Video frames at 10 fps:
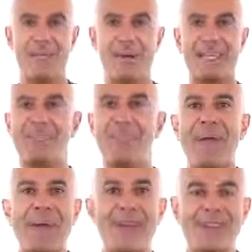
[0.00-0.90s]
But as a
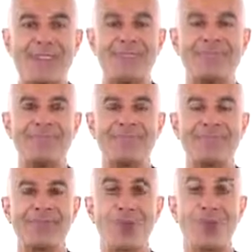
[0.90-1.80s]
parent
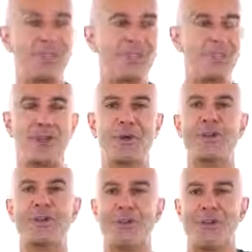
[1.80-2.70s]
or as a
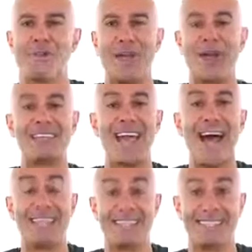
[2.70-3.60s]
nurturer of young
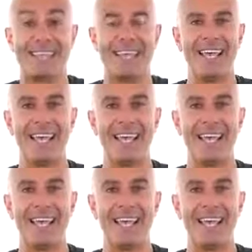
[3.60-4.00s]
talent,